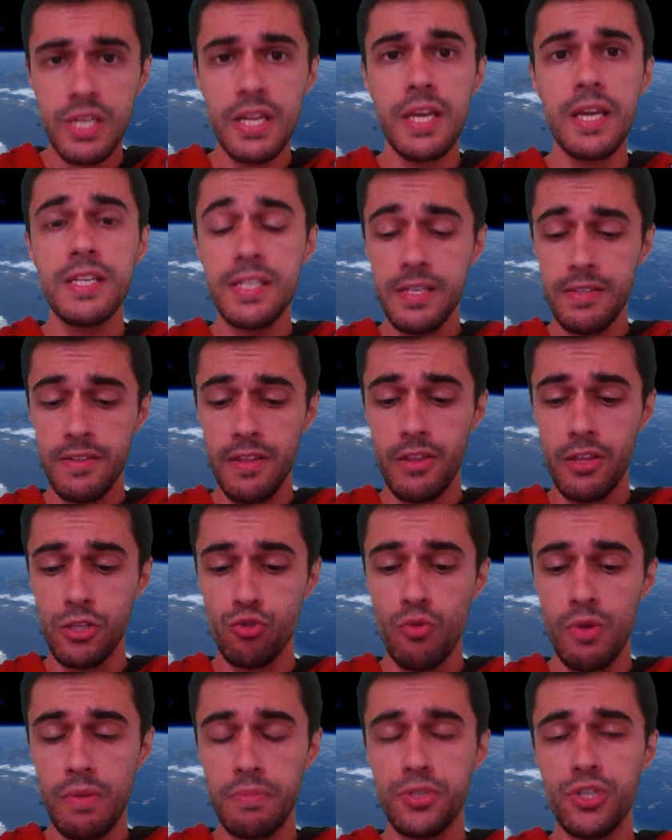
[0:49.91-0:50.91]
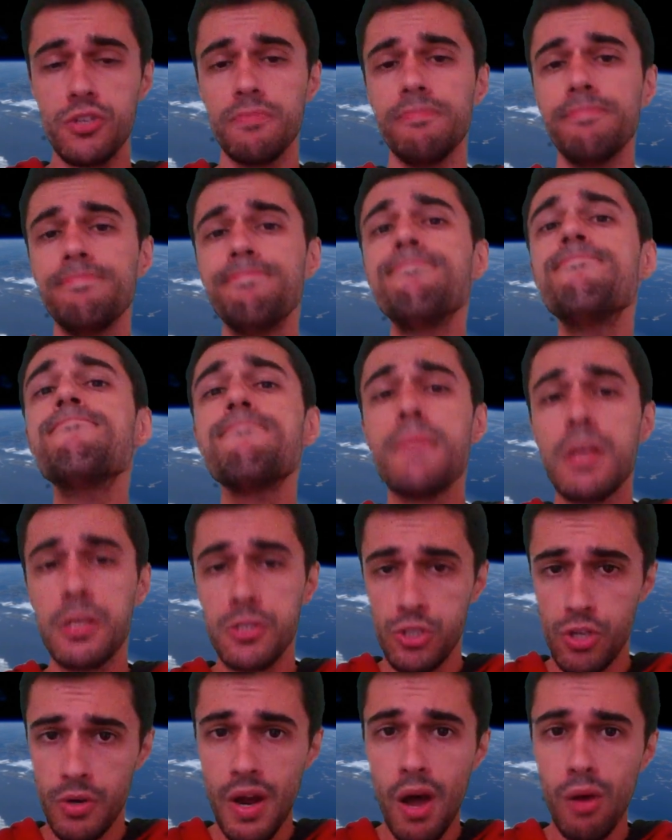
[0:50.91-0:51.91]
is in the description.
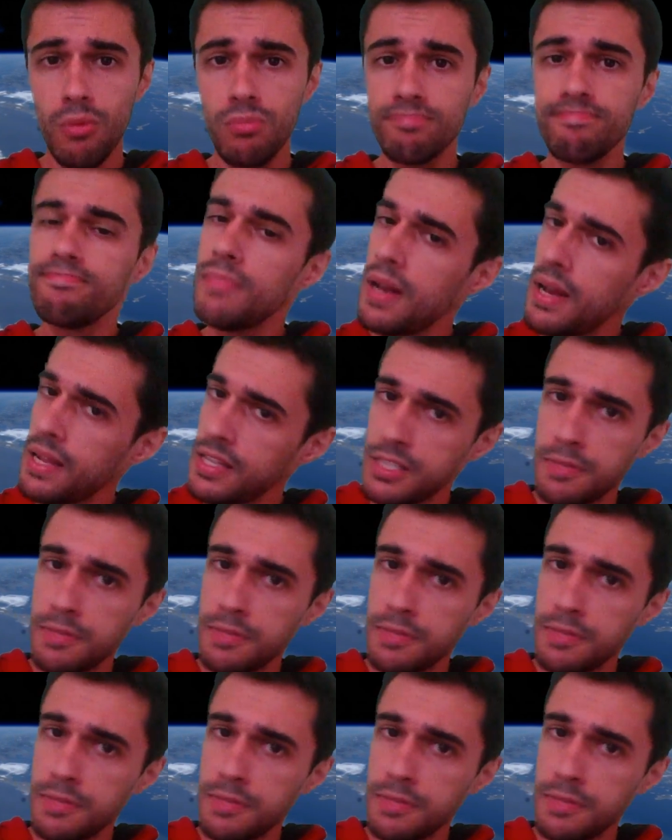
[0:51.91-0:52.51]
So now, let's